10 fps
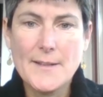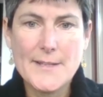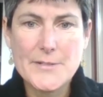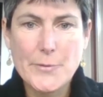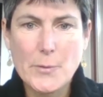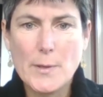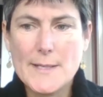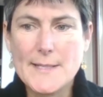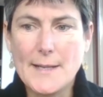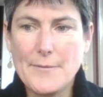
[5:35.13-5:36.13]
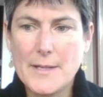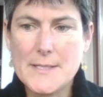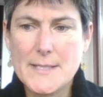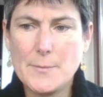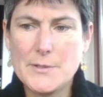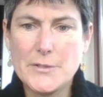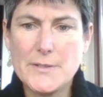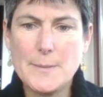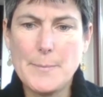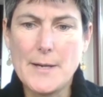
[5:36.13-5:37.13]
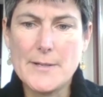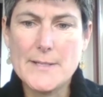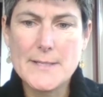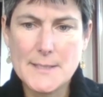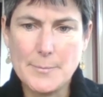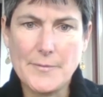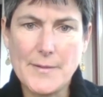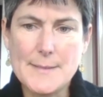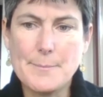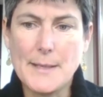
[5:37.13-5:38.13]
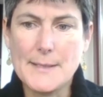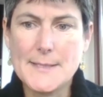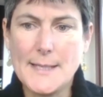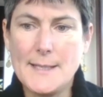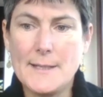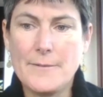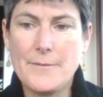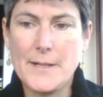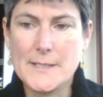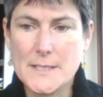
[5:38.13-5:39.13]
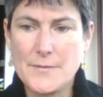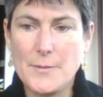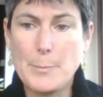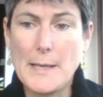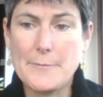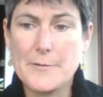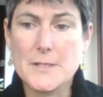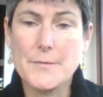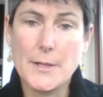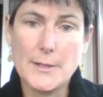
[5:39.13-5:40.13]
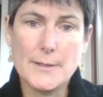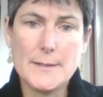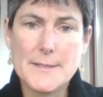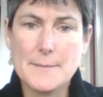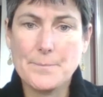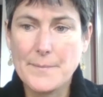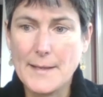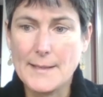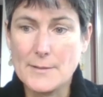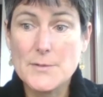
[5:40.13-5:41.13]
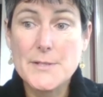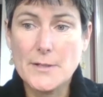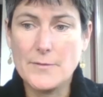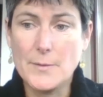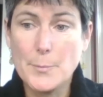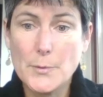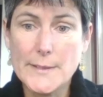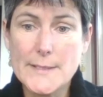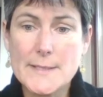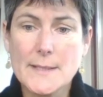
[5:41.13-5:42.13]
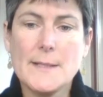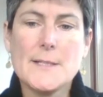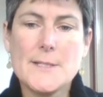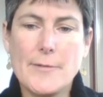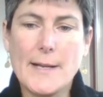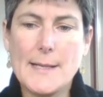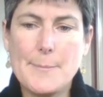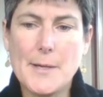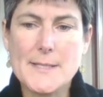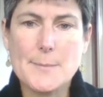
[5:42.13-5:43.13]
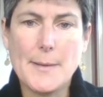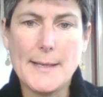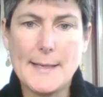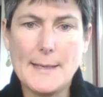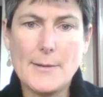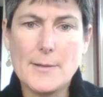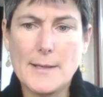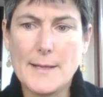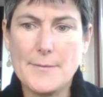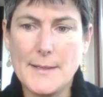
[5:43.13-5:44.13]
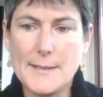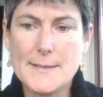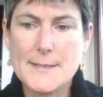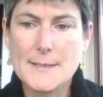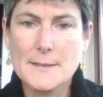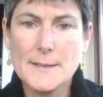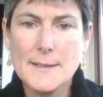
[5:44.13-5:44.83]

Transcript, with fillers: This requires advocacy with duty bearers to provide a mandate and funds for platforms for girls and also for boys to regularly participate in local governance.